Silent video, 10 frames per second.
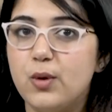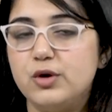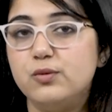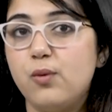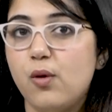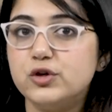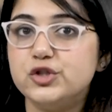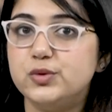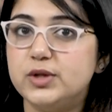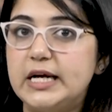called
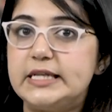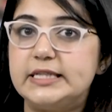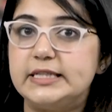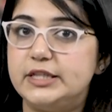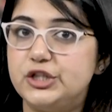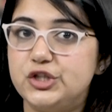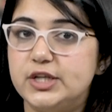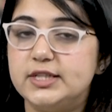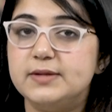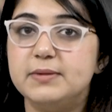Wash United
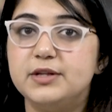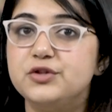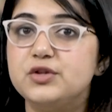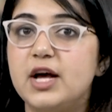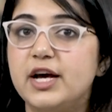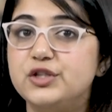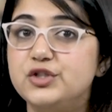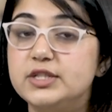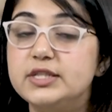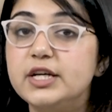initiated Menstrual
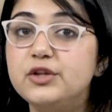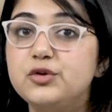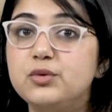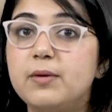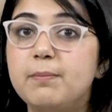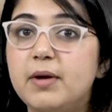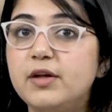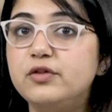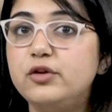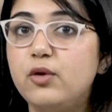Hygiene Day through a
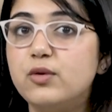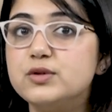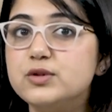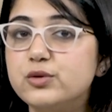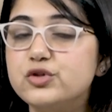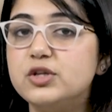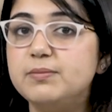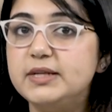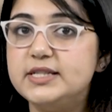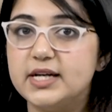month long social
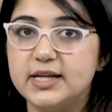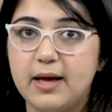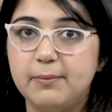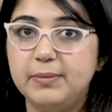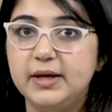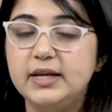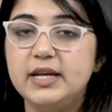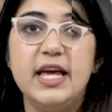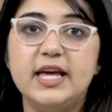media campaign